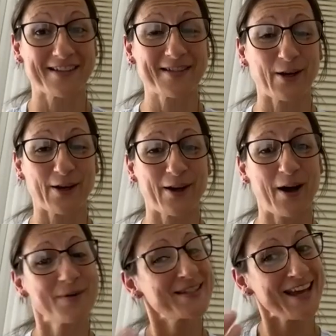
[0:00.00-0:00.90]
So I
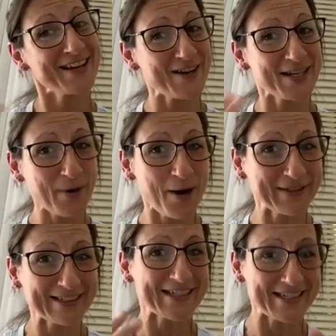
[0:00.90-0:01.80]
was that nice
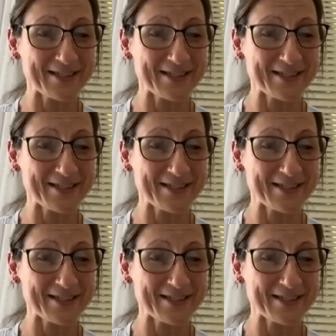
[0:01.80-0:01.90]
Primalista